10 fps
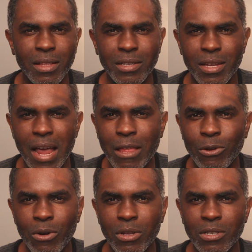to
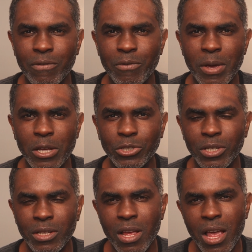gather all this
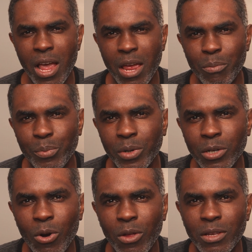information and
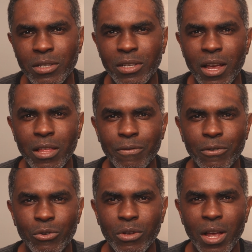put all this together
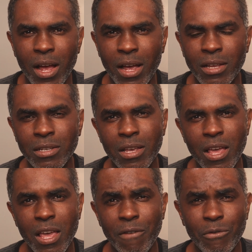for you guys.
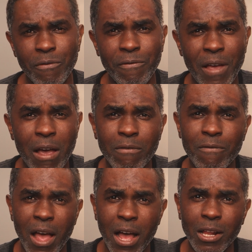If you
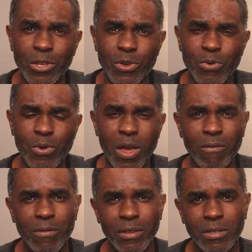found value
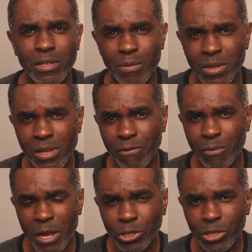in some of the
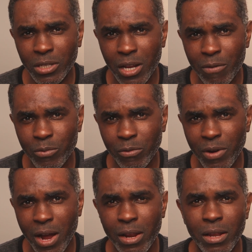information that I
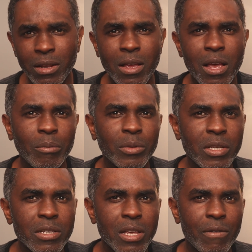provided,
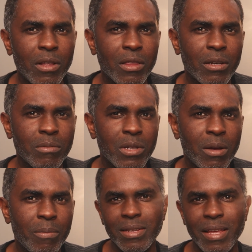please give it a thumbs
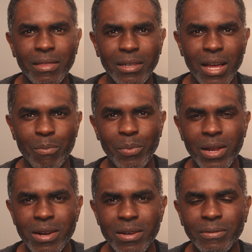up and hit the like
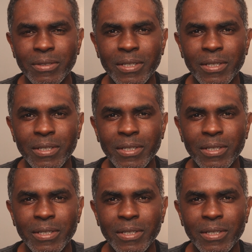button.